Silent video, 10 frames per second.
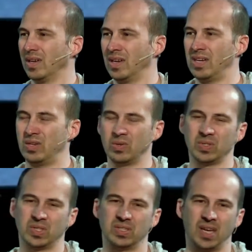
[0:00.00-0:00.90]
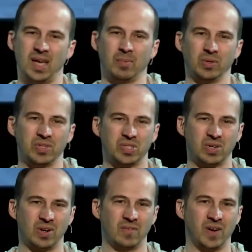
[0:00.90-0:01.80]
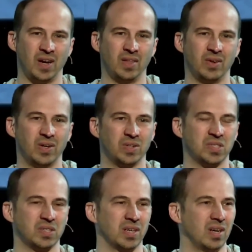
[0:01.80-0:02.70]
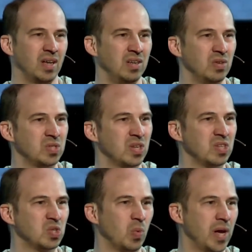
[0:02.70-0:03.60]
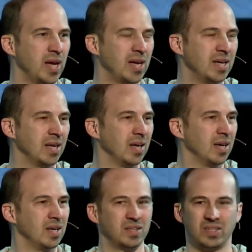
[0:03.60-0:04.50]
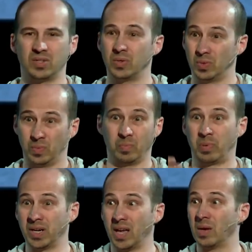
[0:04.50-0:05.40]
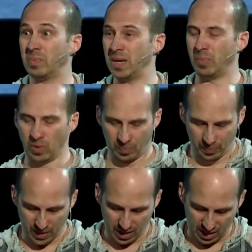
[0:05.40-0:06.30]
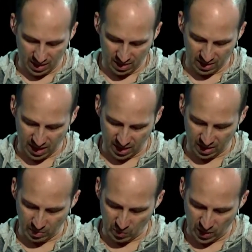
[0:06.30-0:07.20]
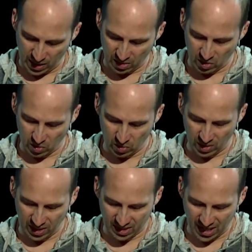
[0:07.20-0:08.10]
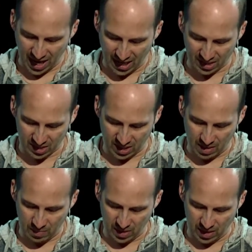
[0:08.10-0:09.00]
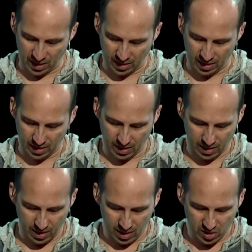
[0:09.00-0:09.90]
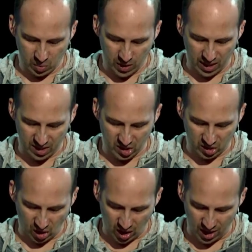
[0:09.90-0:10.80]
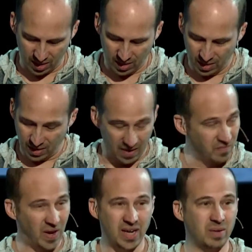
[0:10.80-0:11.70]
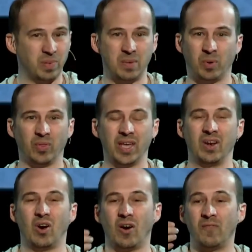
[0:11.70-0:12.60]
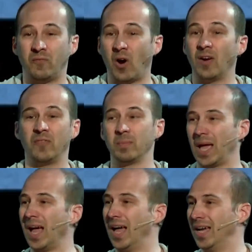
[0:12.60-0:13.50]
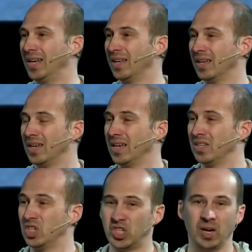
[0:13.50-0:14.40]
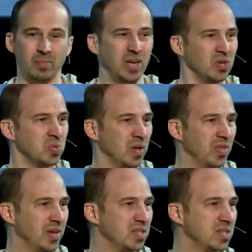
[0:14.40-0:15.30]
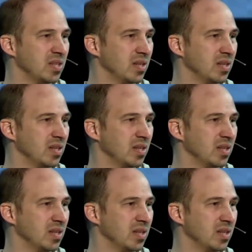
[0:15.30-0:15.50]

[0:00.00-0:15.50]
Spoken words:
He used the table to serve others, and he used it as a way to bring other people into the kingdom. And we need to do the exact same thing. So we need to start inviting people that are far from God to share meals with us.